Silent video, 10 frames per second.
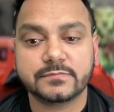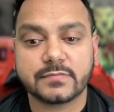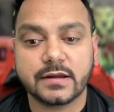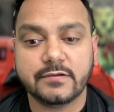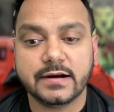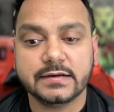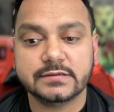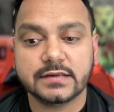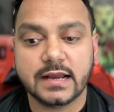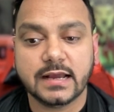all right,
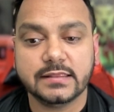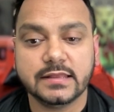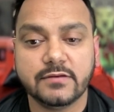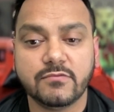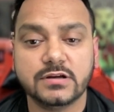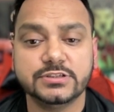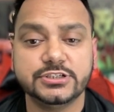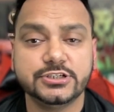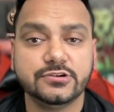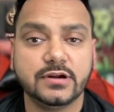and then
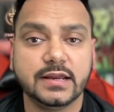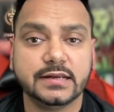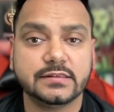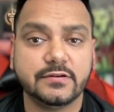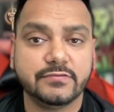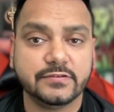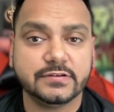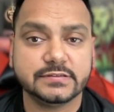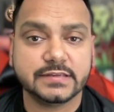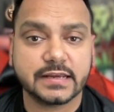once you hit the
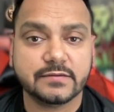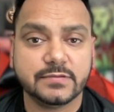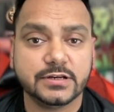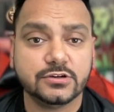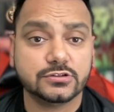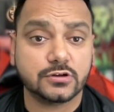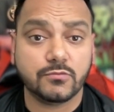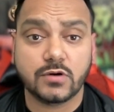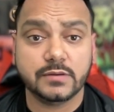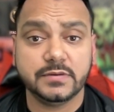15-second videos or
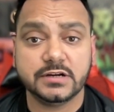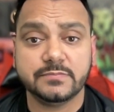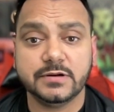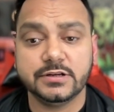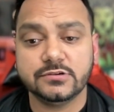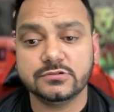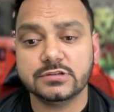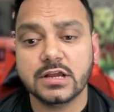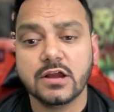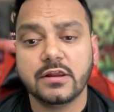1 minute videos,
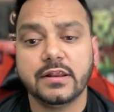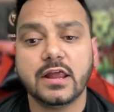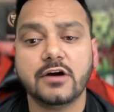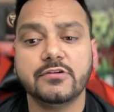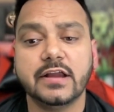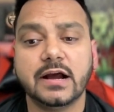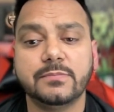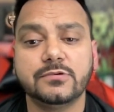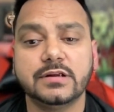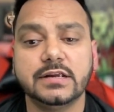now you have
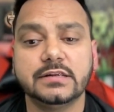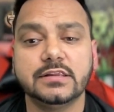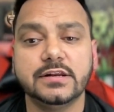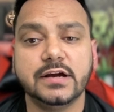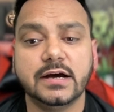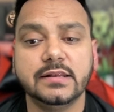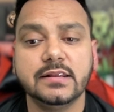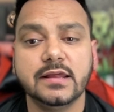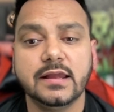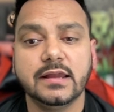to hit the done,
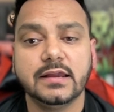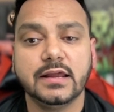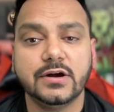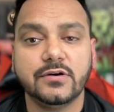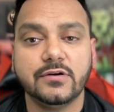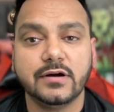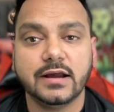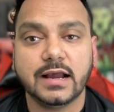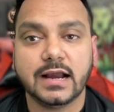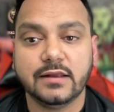
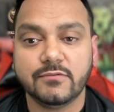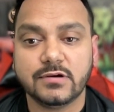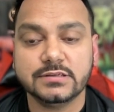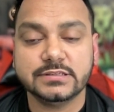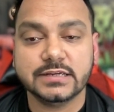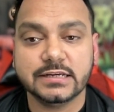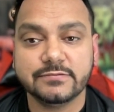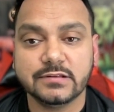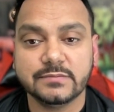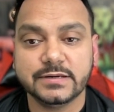and once it
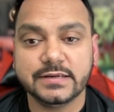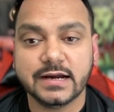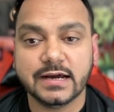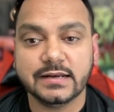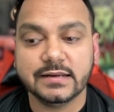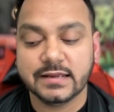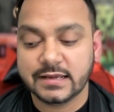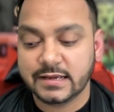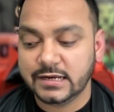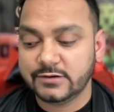will be done,
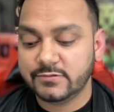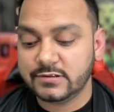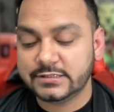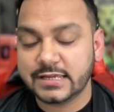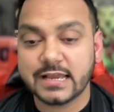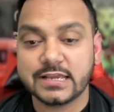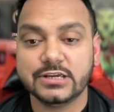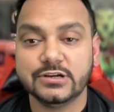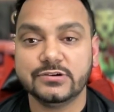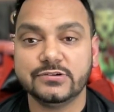it will take
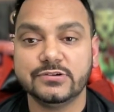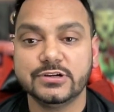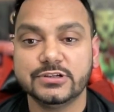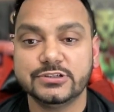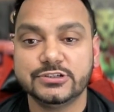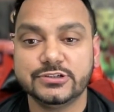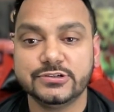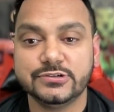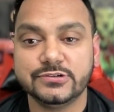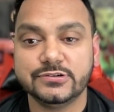you
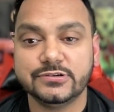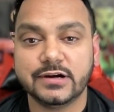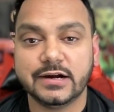to